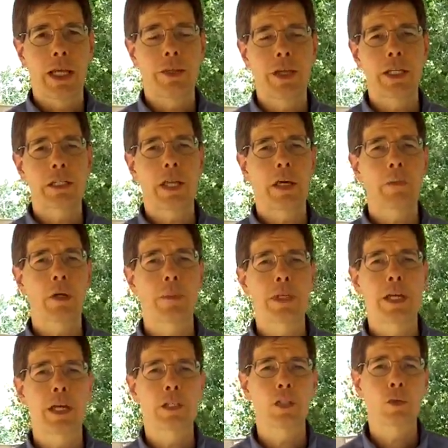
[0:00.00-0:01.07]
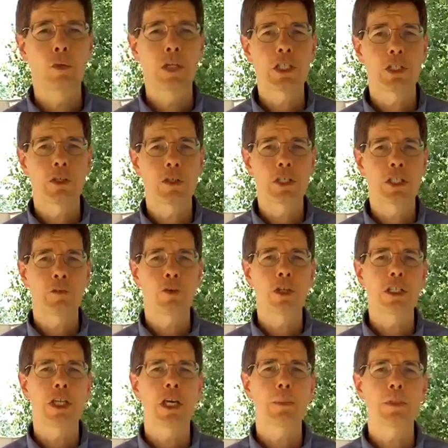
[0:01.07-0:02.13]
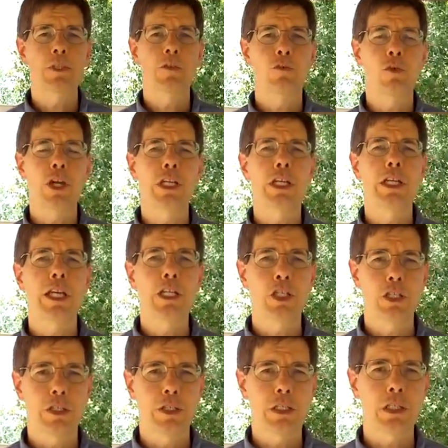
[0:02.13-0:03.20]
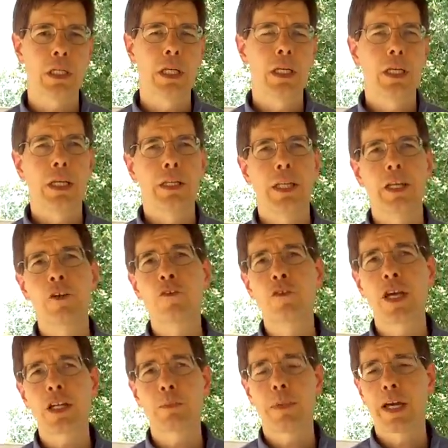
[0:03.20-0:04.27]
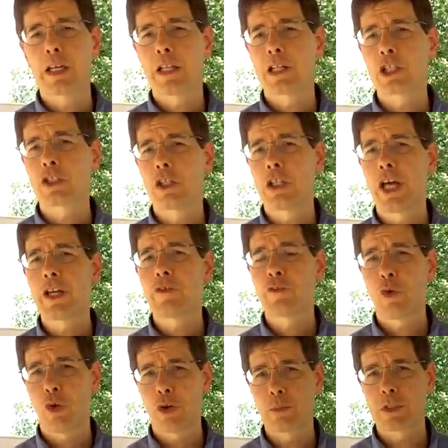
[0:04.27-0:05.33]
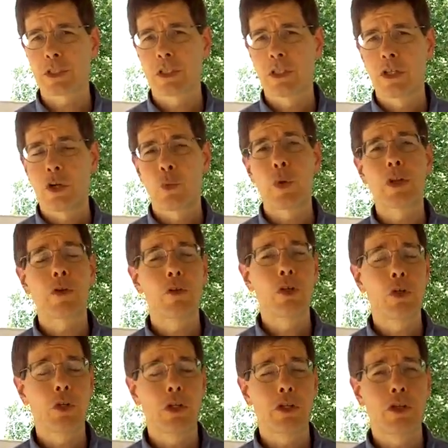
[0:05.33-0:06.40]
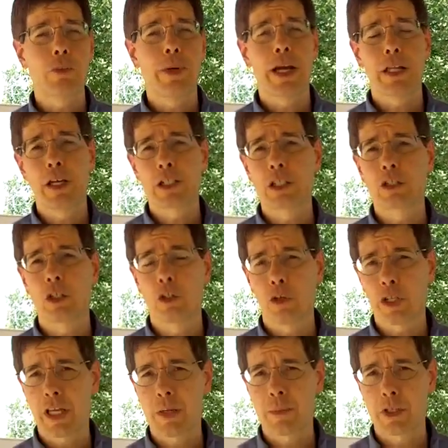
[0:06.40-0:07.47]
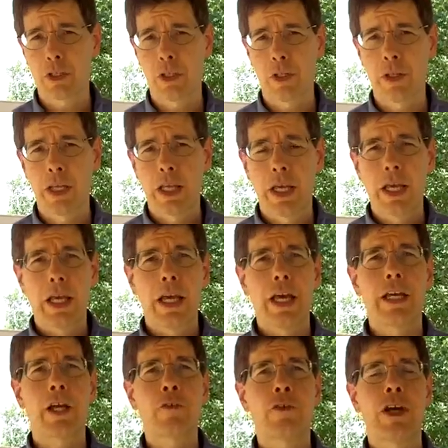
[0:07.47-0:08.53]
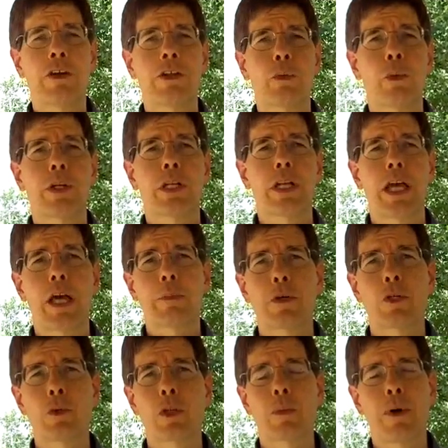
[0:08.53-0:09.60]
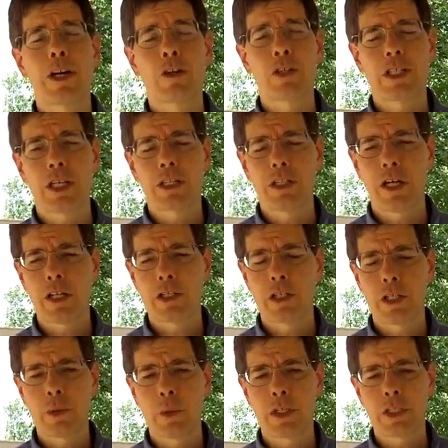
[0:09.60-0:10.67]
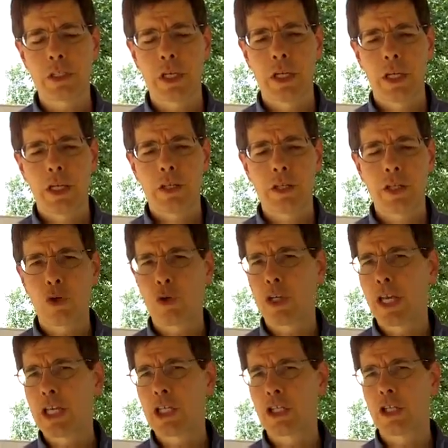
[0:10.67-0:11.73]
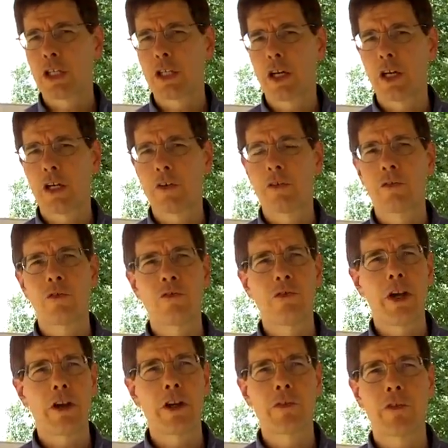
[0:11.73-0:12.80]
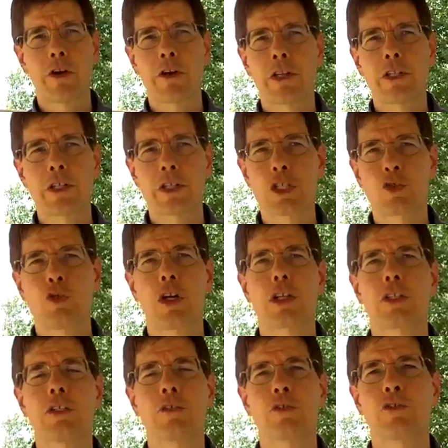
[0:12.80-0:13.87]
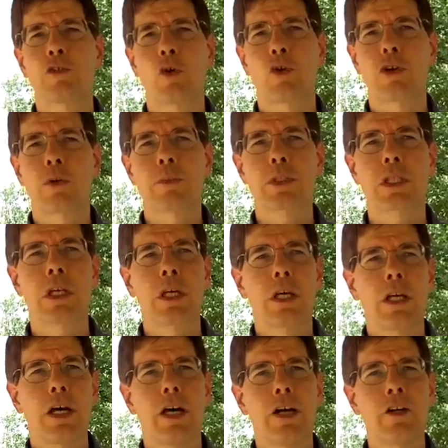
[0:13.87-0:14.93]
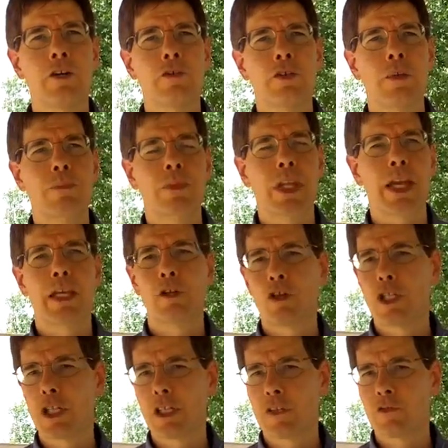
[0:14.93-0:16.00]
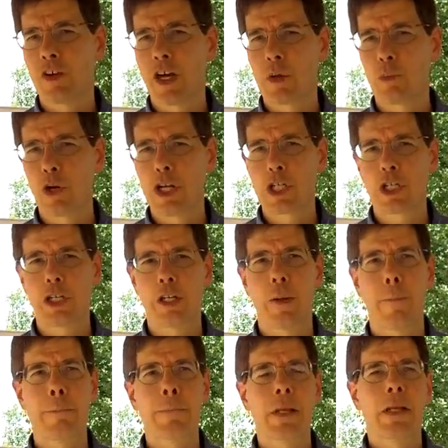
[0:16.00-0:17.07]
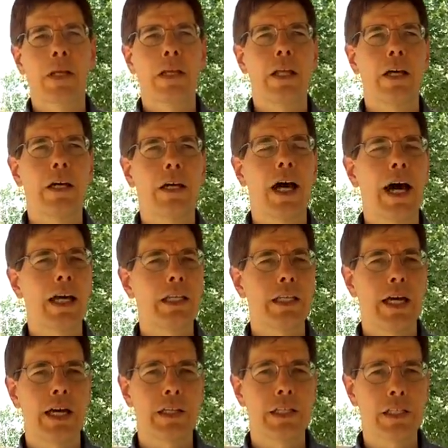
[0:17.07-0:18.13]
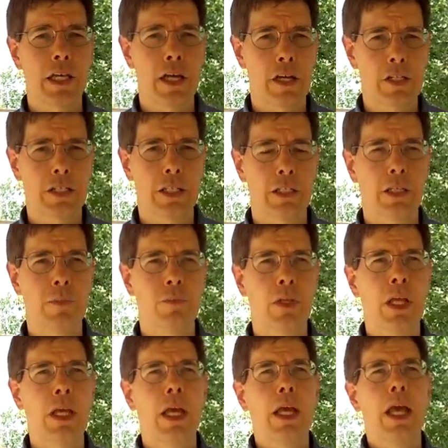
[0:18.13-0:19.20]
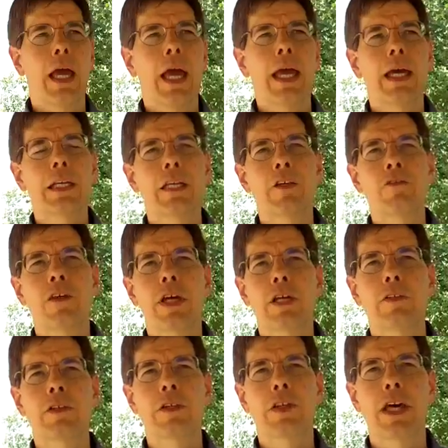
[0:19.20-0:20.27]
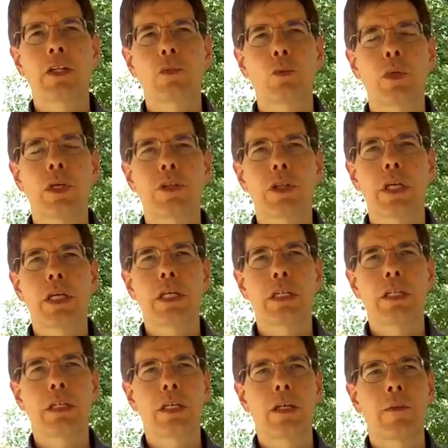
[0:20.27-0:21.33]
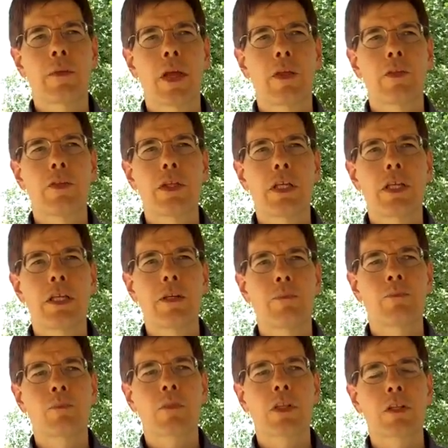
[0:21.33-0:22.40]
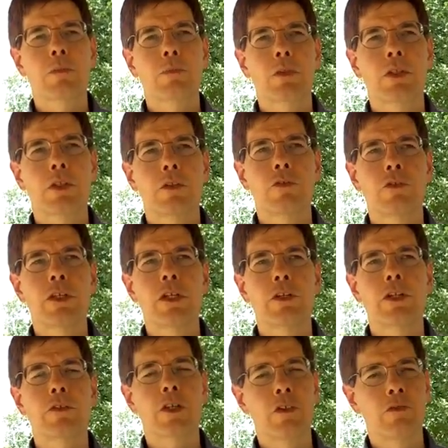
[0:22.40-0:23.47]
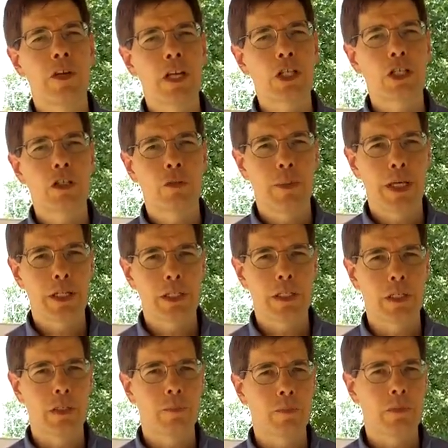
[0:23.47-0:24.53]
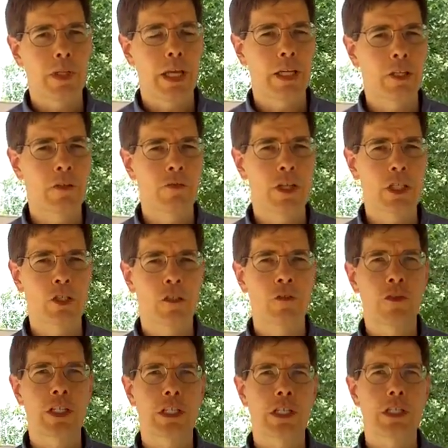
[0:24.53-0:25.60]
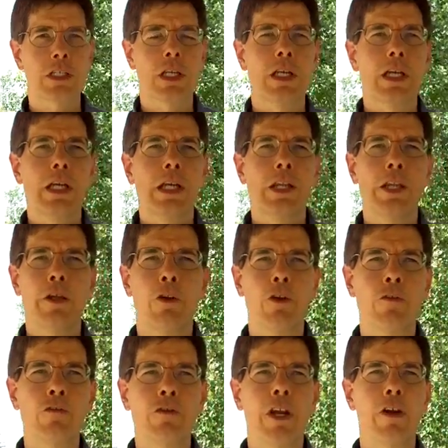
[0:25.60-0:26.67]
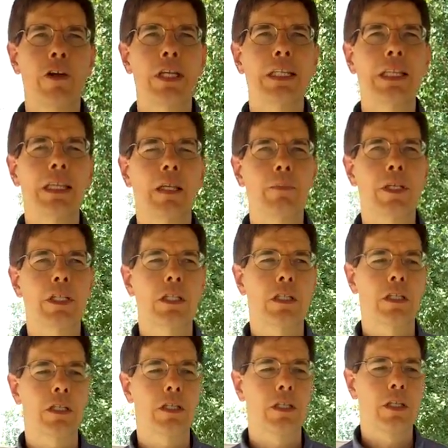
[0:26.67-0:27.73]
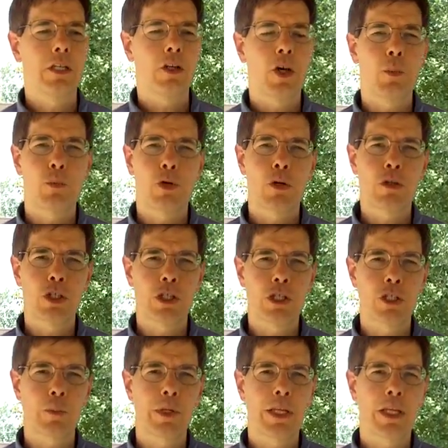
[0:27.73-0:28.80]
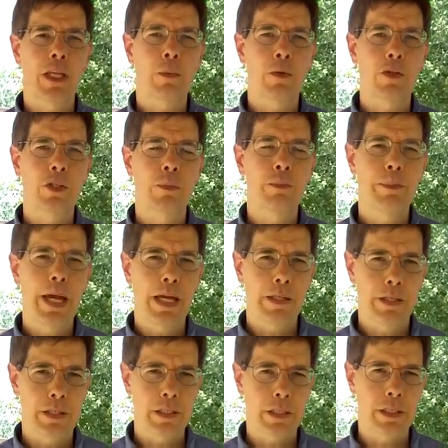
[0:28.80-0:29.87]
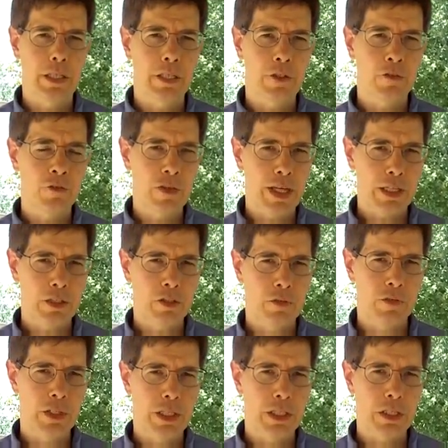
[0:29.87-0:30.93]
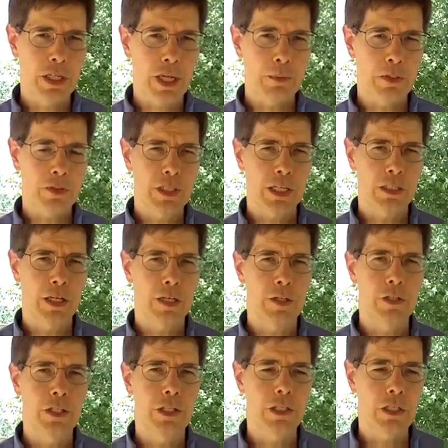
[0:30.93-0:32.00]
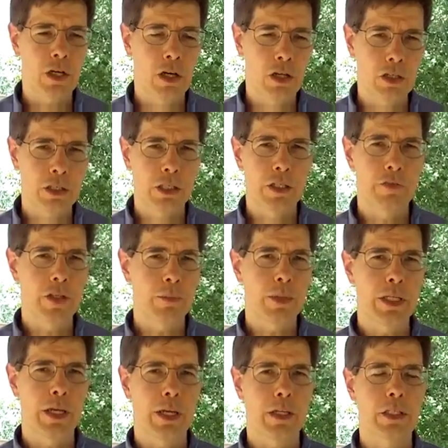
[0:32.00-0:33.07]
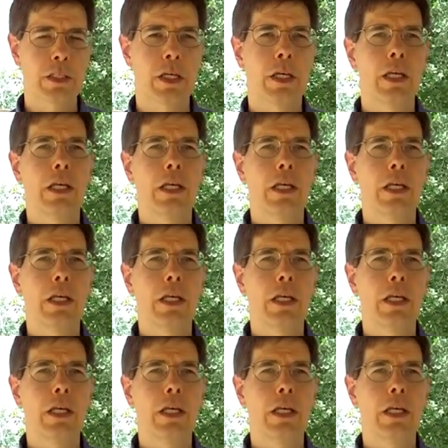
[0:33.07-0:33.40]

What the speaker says: At that time, I began to research different types of radiations that affect biological life forms, whether nuclear, biological, or chemical. And I found that what had happened with modern technology was the creation of very, very destructive forms of energy and vibration, highly, highly toxic. And I found that within the field of conventional medicine and conventional physics, there are very limited approaches to being able to balance the effect of these types of technologies on living beings.